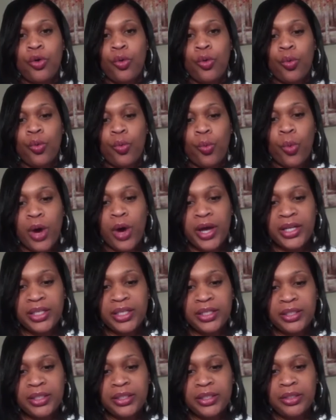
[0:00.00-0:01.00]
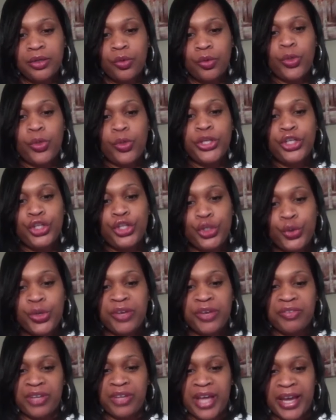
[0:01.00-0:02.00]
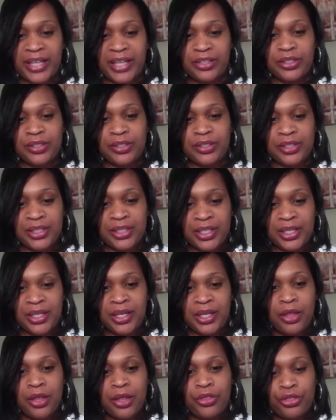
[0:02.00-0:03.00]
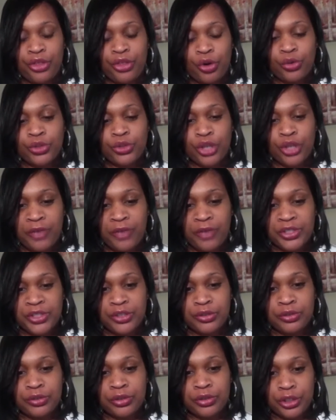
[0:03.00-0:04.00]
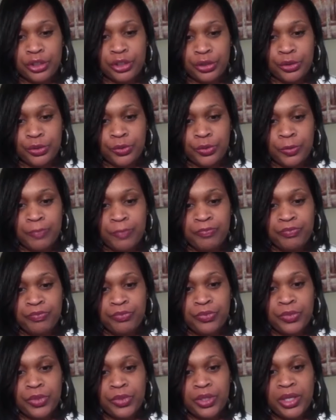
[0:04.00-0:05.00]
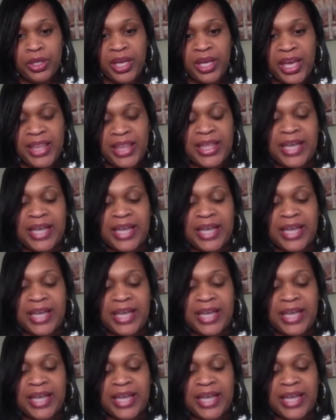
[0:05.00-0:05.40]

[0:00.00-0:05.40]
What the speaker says: What would you have liked to see those officers do in that